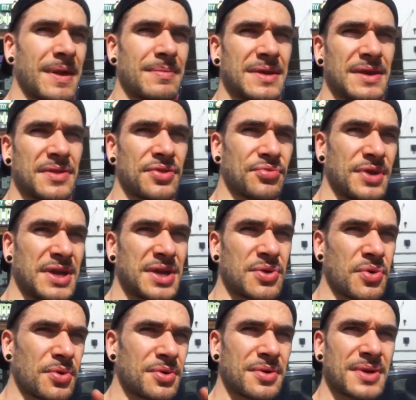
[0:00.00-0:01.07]
maybe
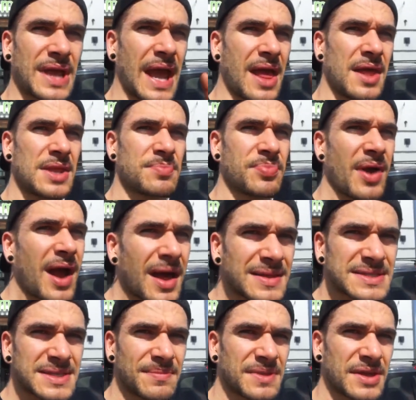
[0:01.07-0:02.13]
3/4 gallon of
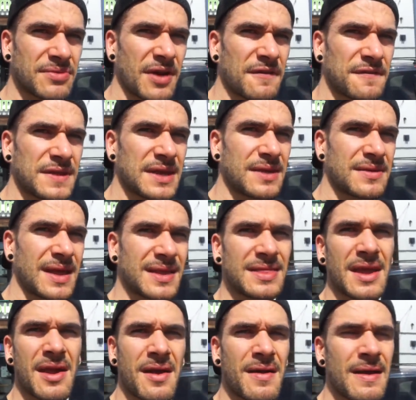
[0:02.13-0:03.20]
broth, something roughly like
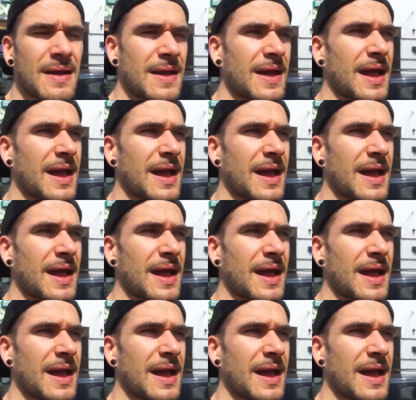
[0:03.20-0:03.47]
there.